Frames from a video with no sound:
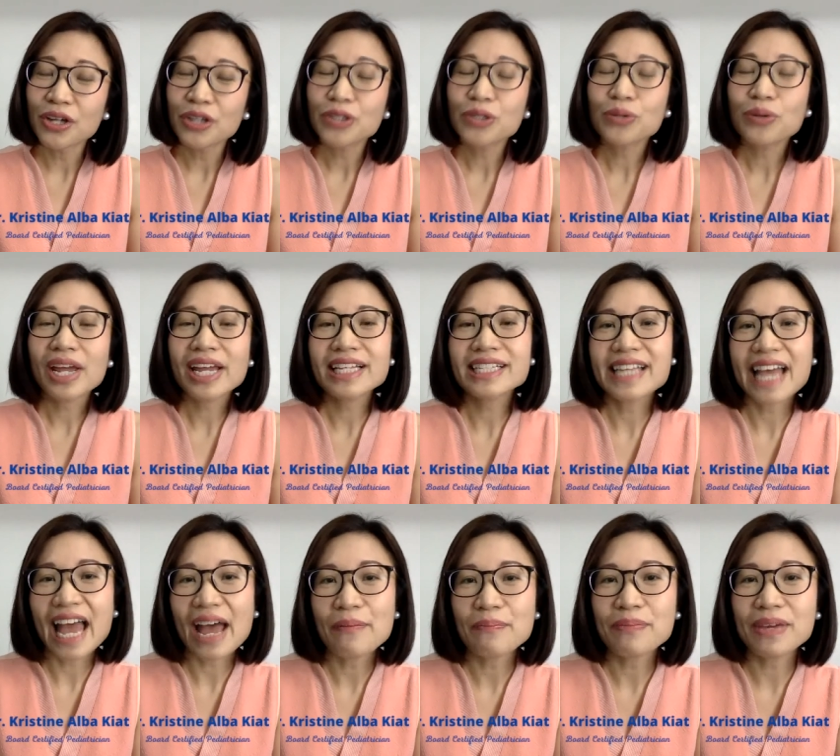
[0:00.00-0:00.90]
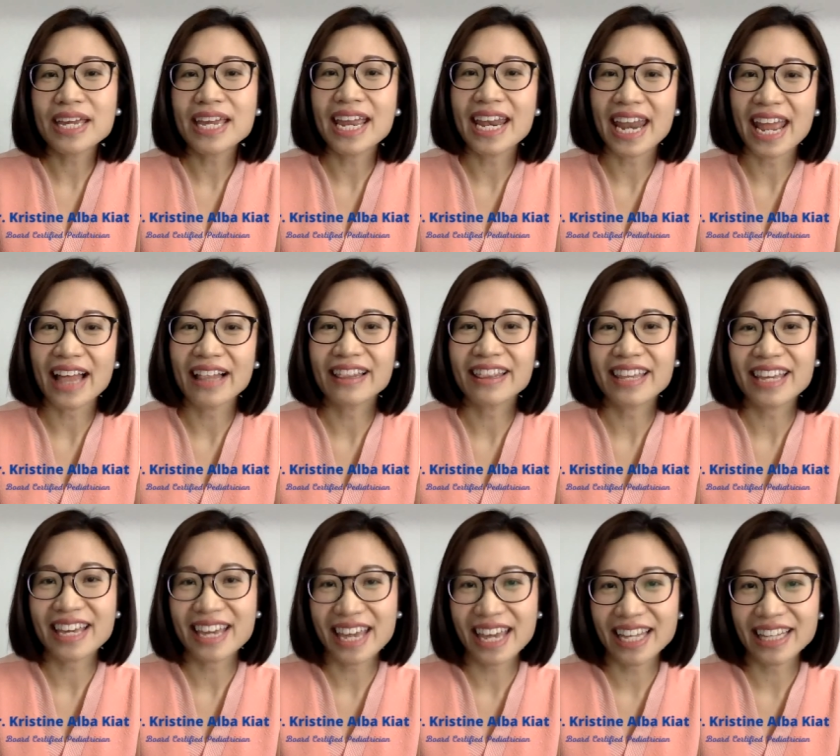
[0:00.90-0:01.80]
to raise happy and healthy
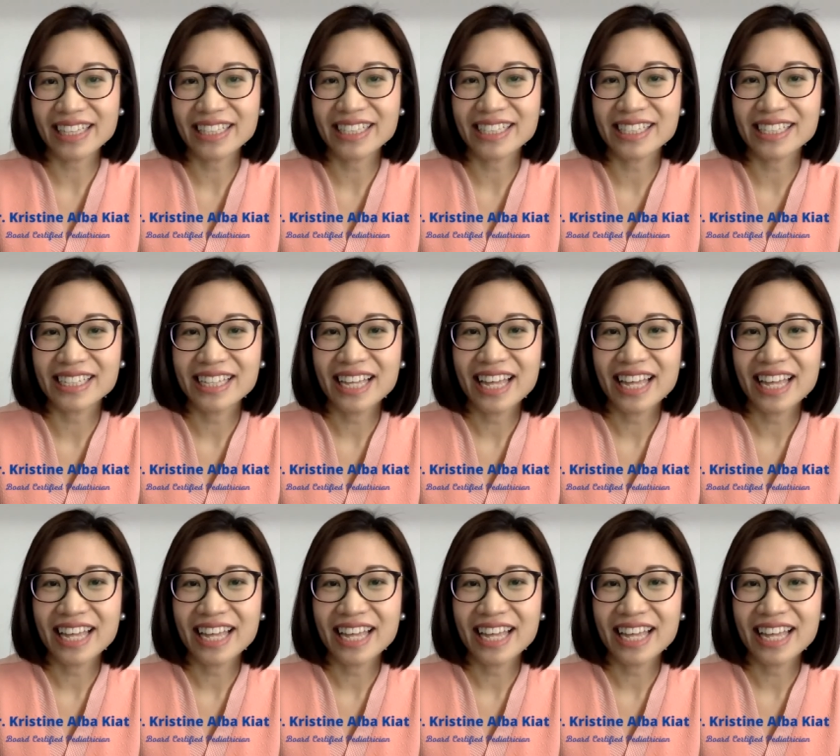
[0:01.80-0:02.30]
kids.